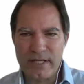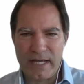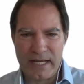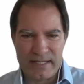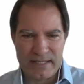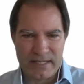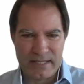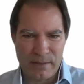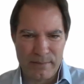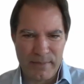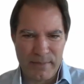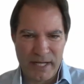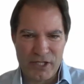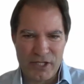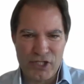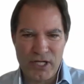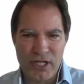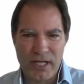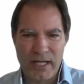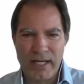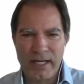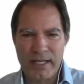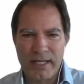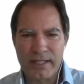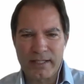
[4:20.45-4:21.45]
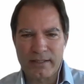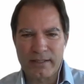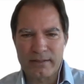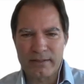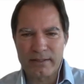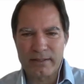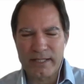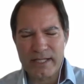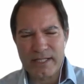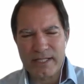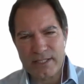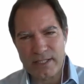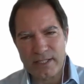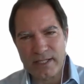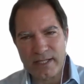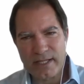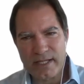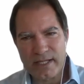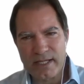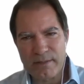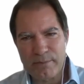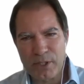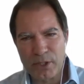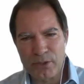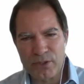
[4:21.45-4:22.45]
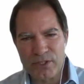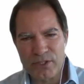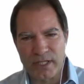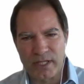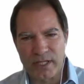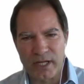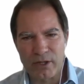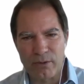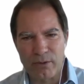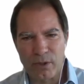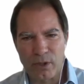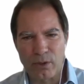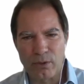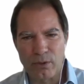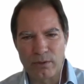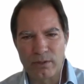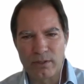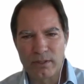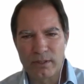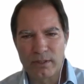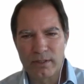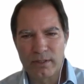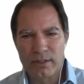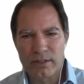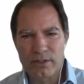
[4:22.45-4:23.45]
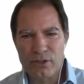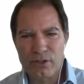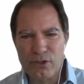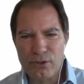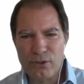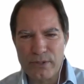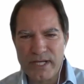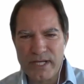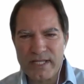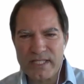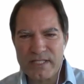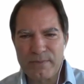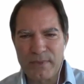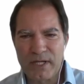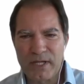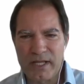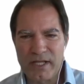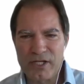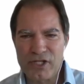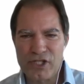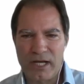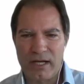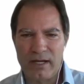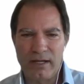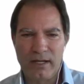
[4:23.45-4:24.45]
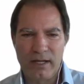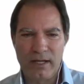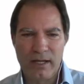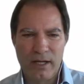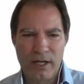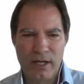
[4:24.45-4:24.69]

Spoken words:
Azerbaijan, Italy, Montenegro, Greece, Malaysia,